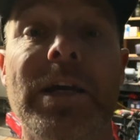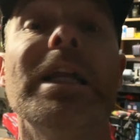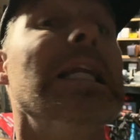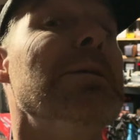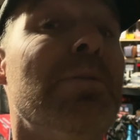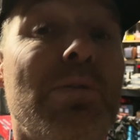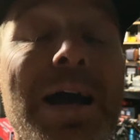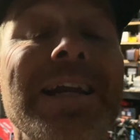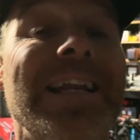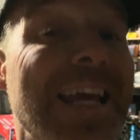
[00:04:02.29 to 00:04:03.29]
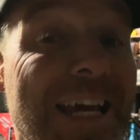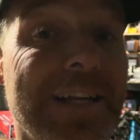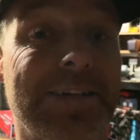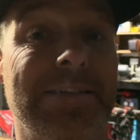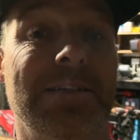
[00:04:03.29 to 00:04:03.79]
clip right
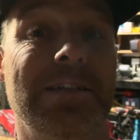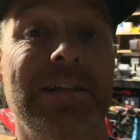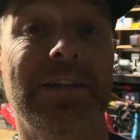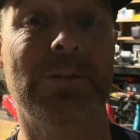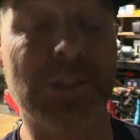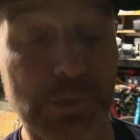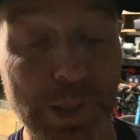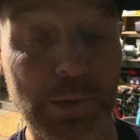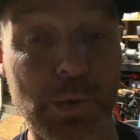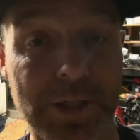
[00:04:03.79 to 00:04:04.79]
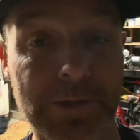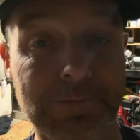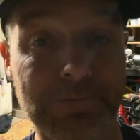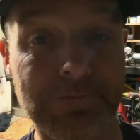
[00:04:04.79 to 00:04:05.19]
in, which is what I wanted.